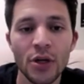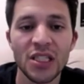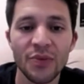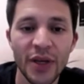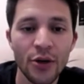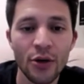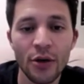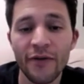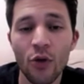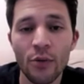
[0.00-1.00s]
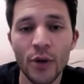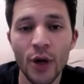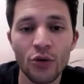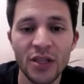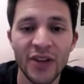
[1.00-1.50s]
speaker, and former
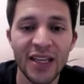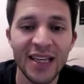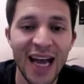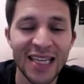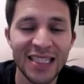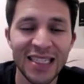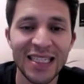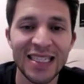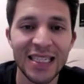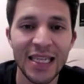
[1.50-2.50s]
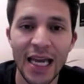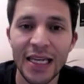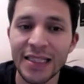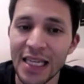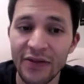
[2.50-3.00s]
host of the nationally
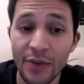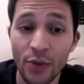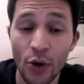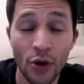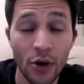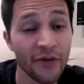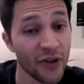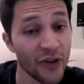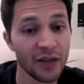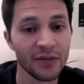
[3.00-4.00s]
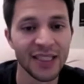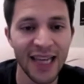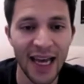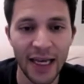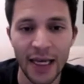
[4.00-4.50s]
syndicated TV program Freedom
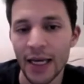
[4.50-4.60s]
Today.